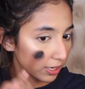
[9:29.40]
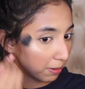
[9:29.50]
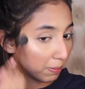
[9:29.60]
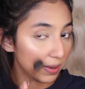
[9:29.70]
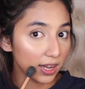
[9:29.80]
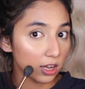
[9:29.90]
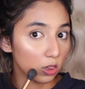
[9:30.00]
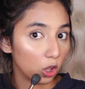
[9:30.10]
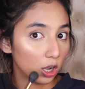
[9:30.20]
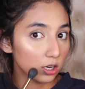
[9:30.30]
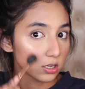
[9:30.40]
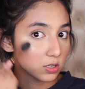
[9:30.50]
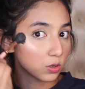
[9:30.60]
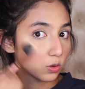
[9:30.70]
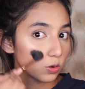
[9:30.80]
I'm applying a lot,
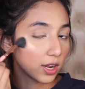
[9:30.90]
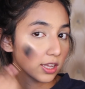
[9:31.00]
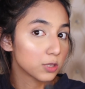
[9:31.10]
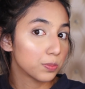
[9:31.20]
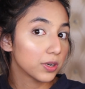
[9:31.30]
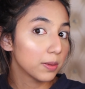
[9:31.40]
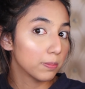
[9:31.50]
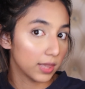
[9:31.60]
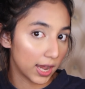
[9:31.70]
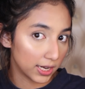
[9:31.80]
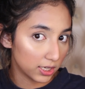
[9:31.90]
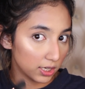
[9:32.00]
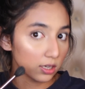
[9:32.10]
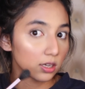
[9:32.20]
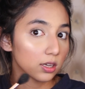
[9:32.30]
so yeah, it's pretty
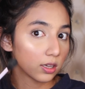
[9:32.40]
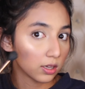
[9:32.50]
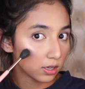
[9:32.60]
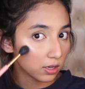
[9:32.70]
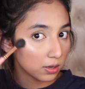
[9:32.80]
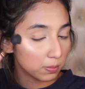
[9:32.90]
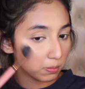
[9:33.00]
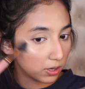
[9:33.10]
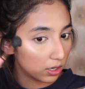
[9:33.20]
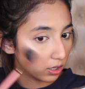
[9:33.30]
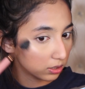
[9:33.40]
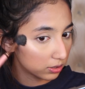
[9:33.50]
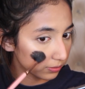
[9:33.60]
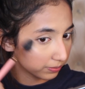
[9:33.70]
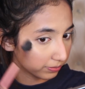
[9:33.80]
blinding, but
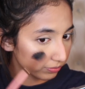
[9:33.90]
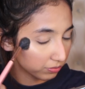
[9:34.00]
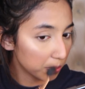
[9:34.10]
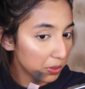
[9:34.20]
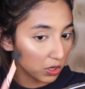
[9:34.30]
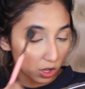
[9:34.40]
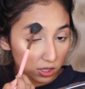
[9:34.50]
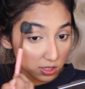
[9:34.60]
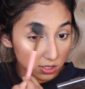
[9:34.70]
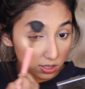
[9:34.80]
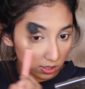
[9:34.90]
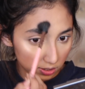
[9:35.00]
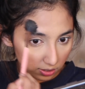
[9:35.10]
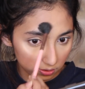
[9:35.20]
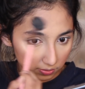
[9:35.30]
maybe not this
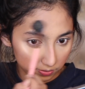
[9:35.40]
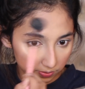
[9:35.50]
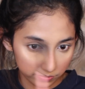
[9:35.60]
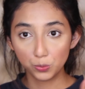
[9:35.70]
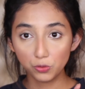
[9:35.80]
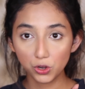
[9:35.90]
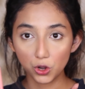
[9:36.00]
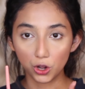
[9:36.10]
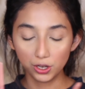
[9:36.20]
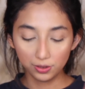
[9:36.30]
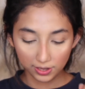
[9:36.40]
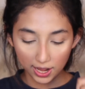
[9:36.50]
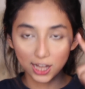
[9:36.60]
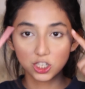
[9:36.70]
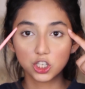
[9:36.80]
color. Moving on,
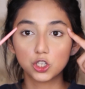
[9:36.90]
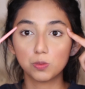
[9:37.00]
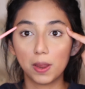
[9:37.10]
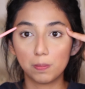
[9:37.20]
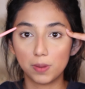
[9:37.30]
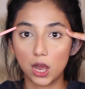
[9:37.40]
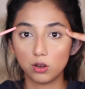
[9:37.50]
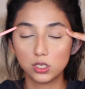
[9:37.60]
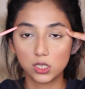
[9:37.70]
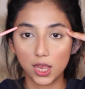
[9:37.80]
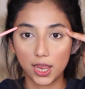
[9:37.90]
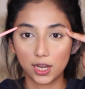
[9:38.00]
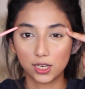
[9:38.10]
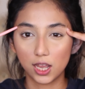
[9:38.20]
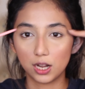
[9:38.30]
I'll just do my brows
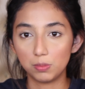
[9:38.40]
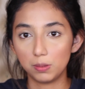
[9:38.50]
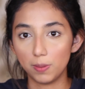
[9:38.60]
and kind of be